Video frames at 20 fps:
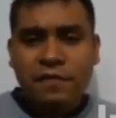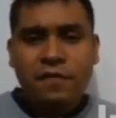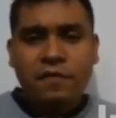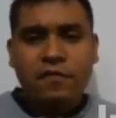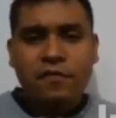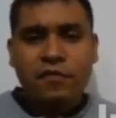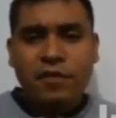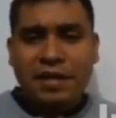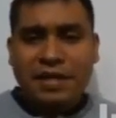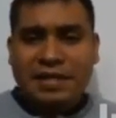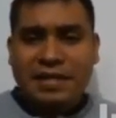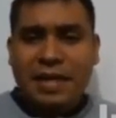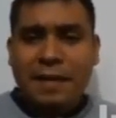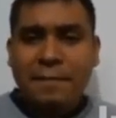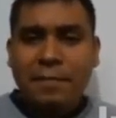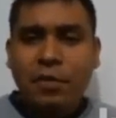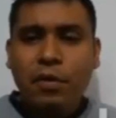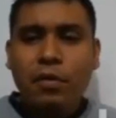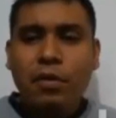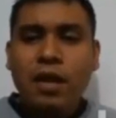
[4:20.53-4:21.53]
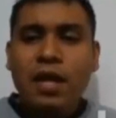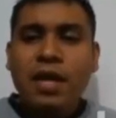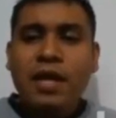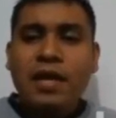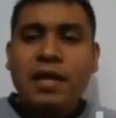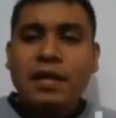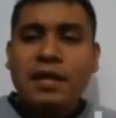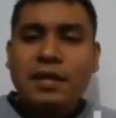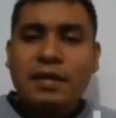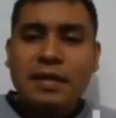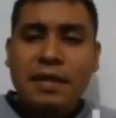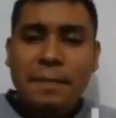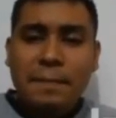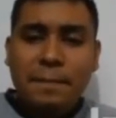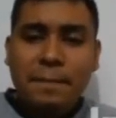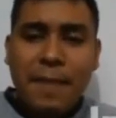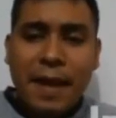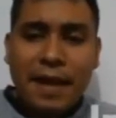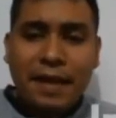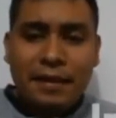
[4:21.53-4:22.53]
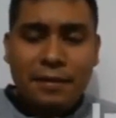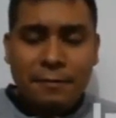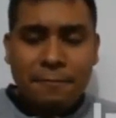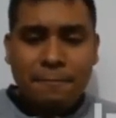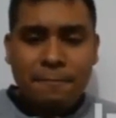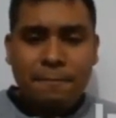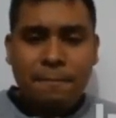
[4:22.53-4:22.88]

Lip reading: For example, the pan.